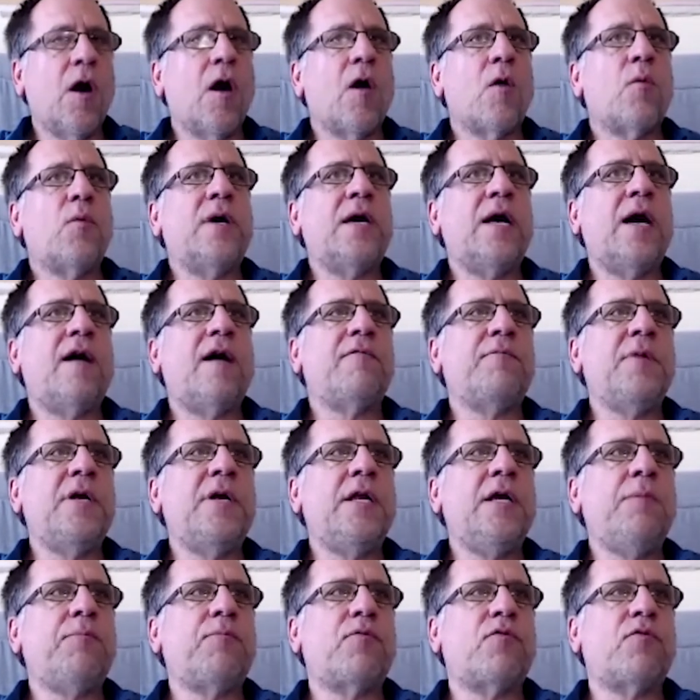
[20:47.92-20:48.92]
We have
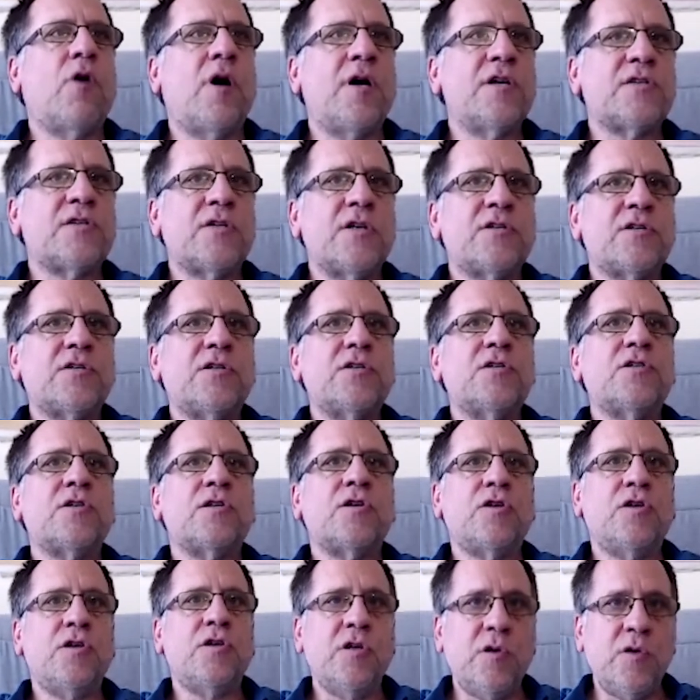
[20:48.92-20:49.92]
many processes
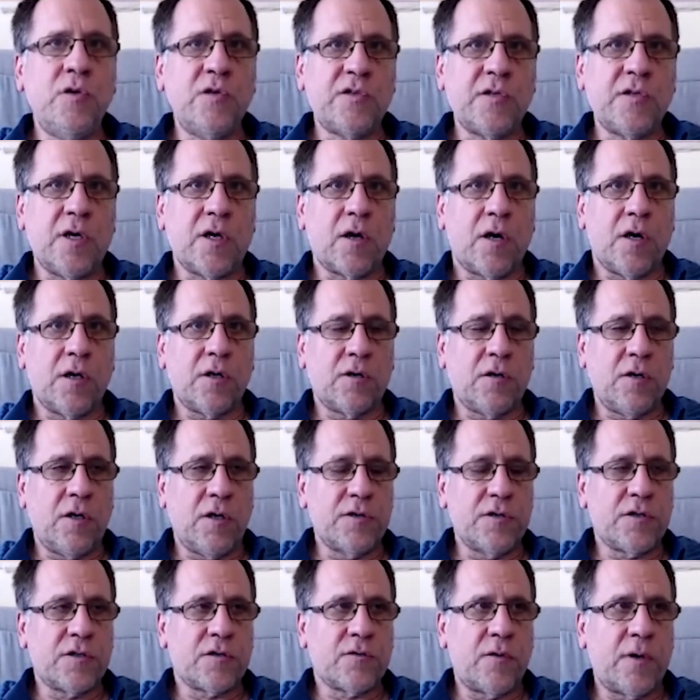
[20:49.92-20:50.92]
using
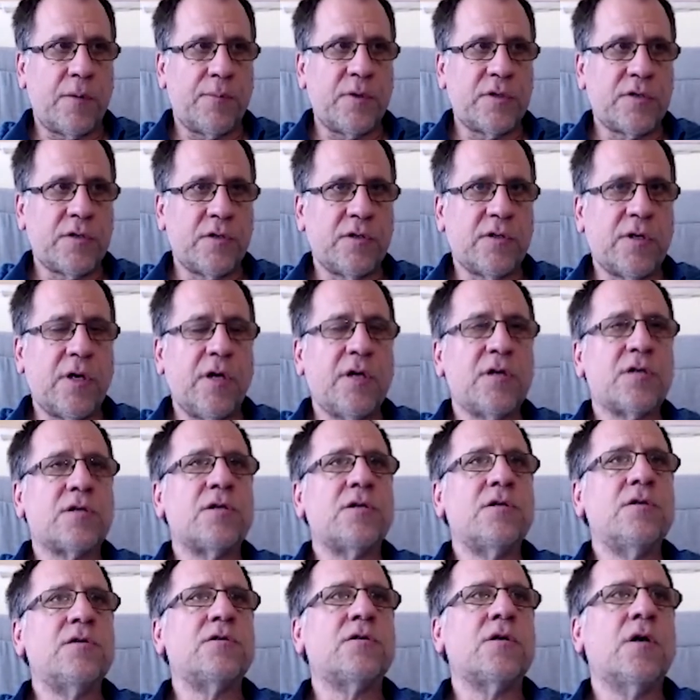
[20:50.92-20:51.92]
unconscious
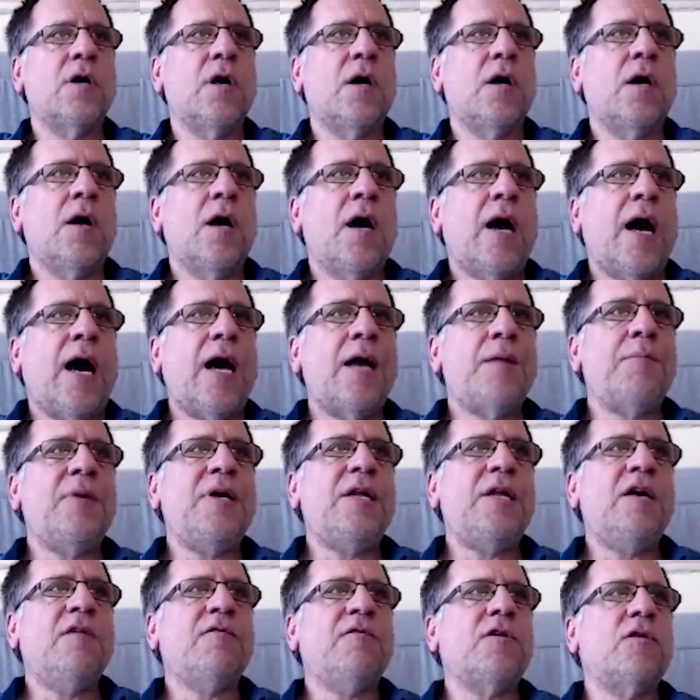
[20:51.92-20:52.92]
representations. And
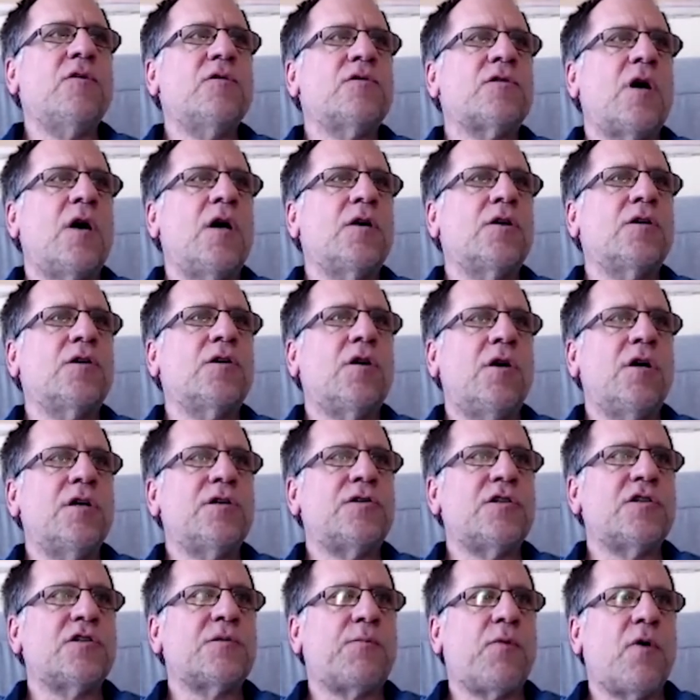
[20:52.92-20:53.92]
many of those
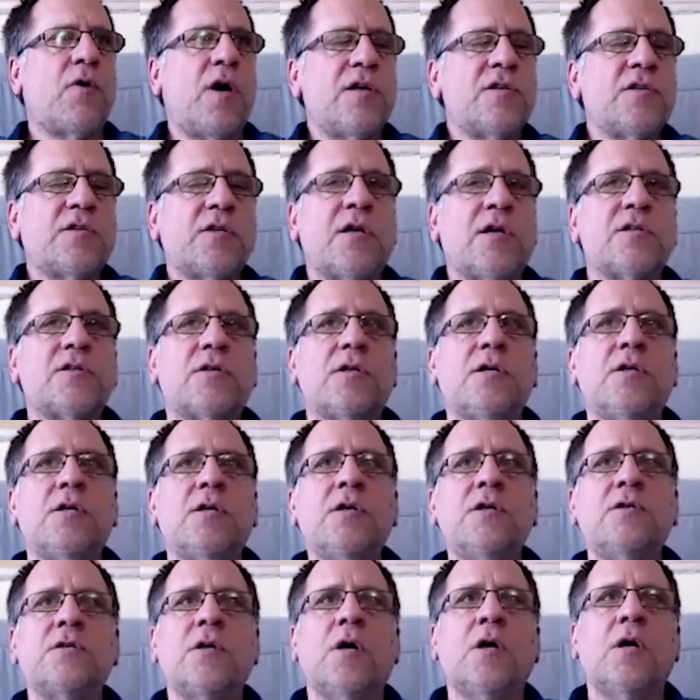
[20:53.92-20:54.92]
unconscious
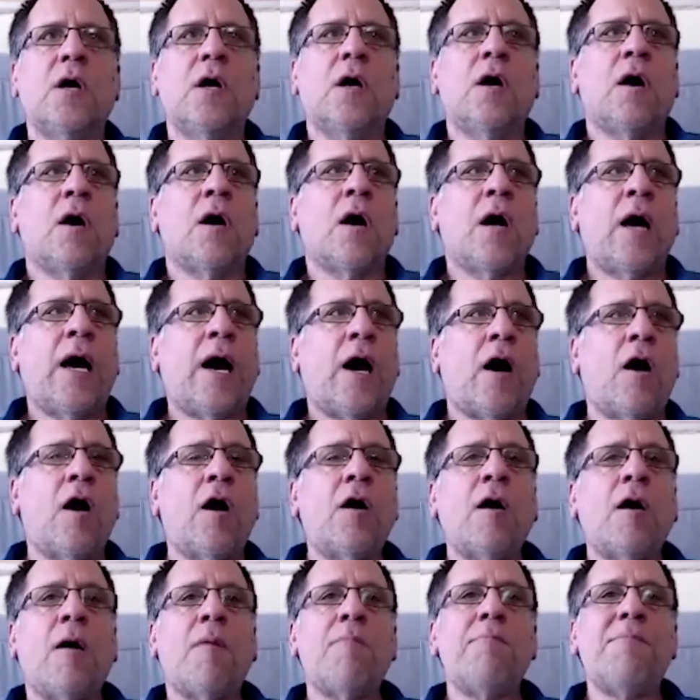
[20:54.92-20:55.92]
processes
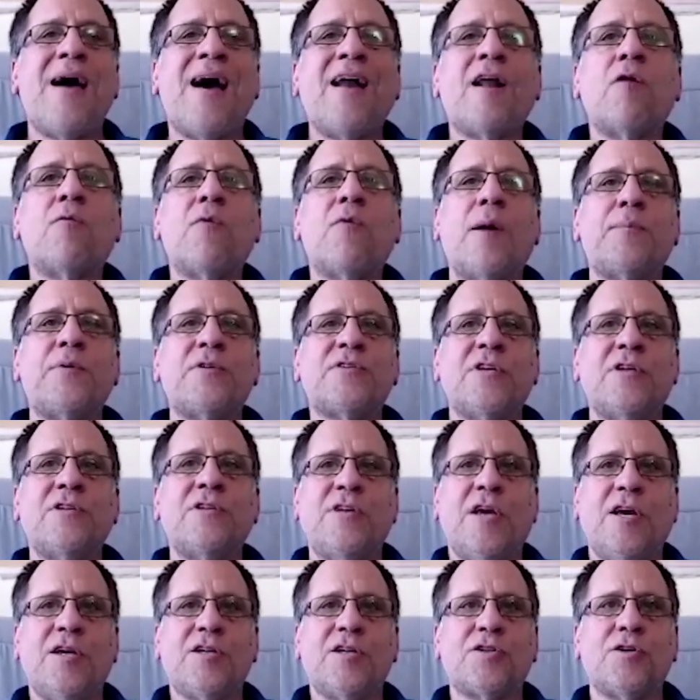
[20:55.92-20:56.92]
are meta
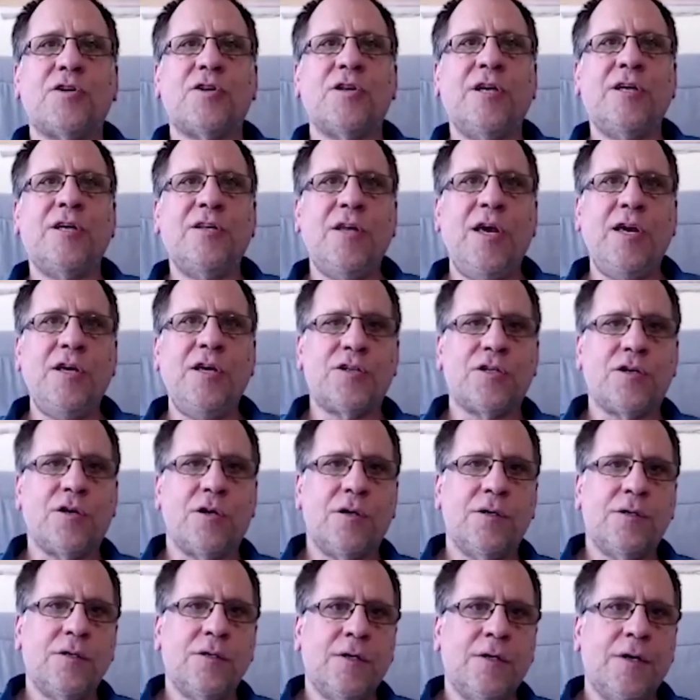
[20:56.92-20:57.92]
representational in nature.
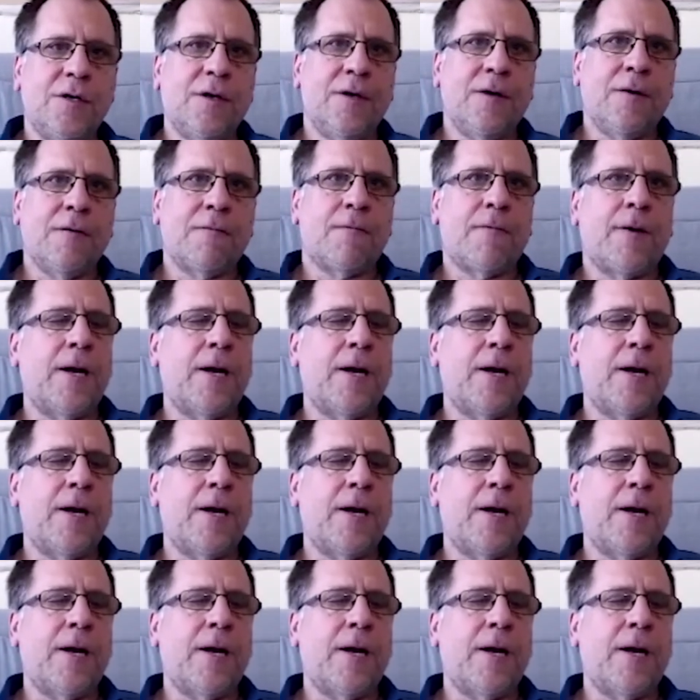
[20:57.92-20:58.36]
Right.